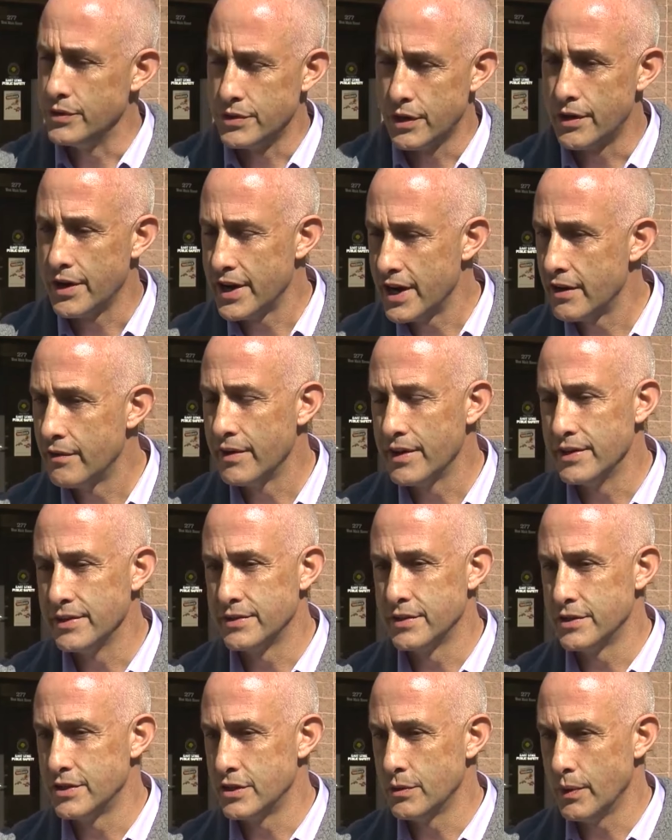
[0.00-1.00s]
East
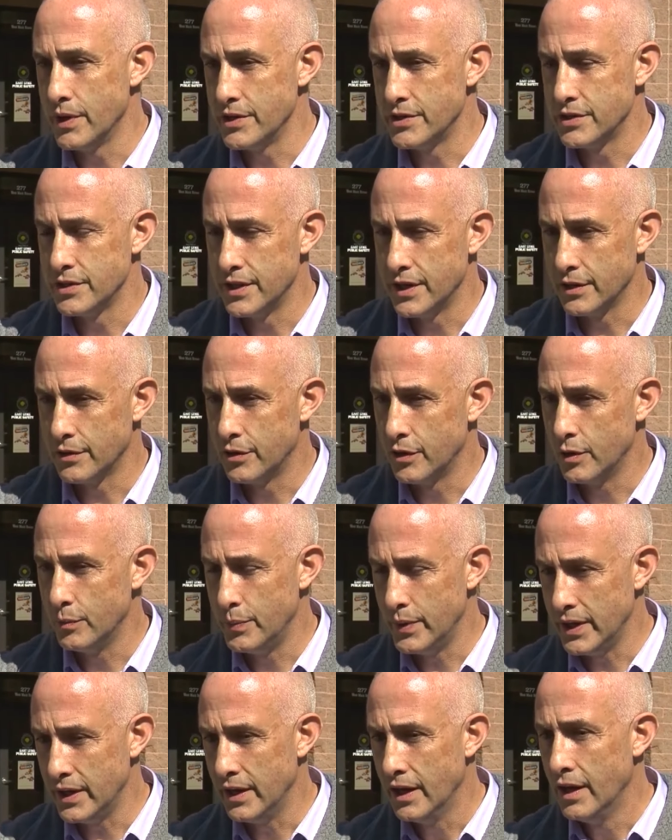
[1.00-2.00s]
Lyme Police Chief
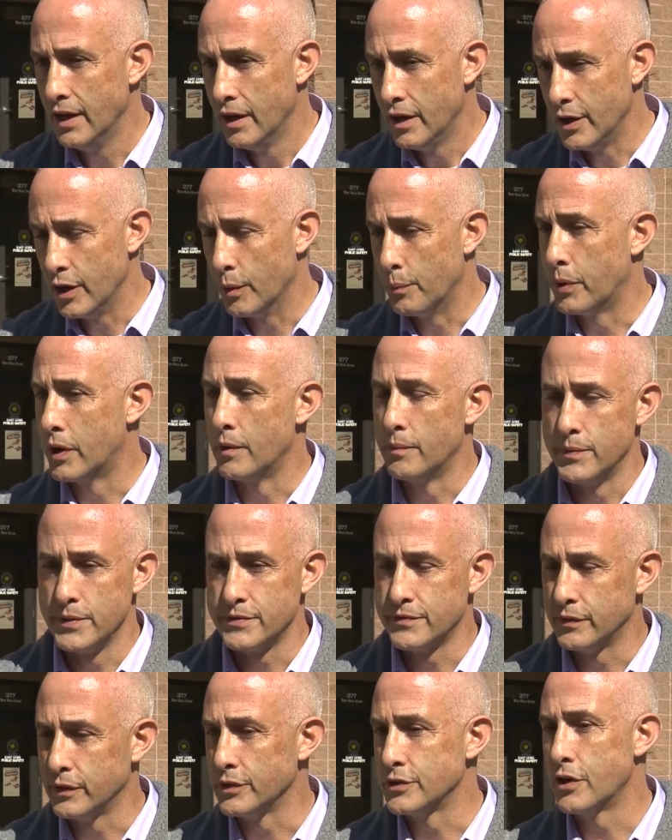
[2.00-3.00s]
Michael Finkelstein
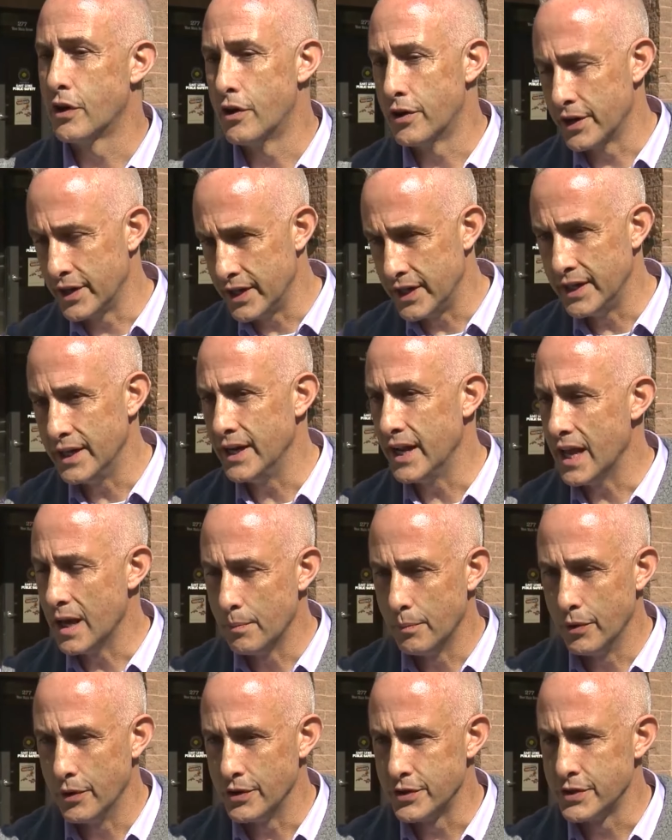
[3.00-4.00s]
on the other side
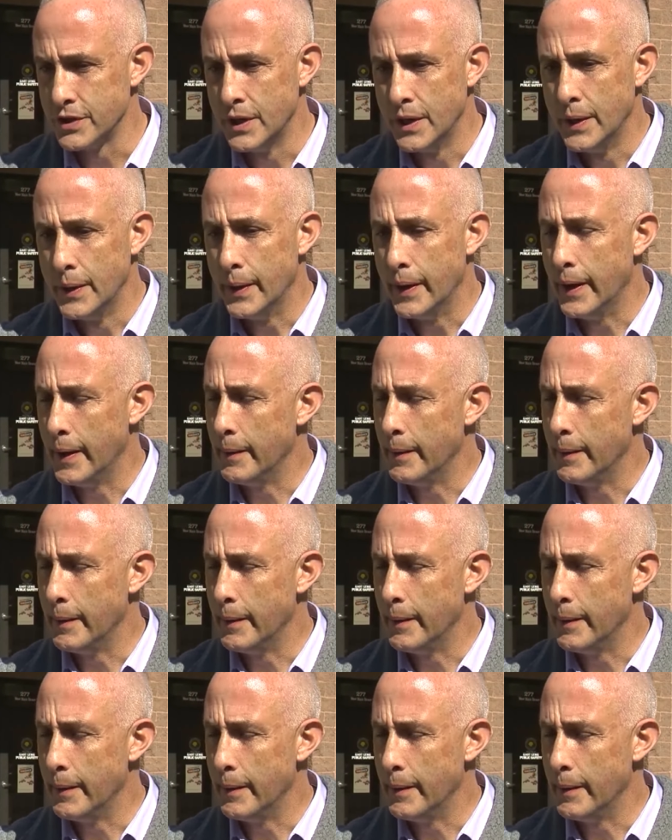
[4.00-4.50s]
of the law,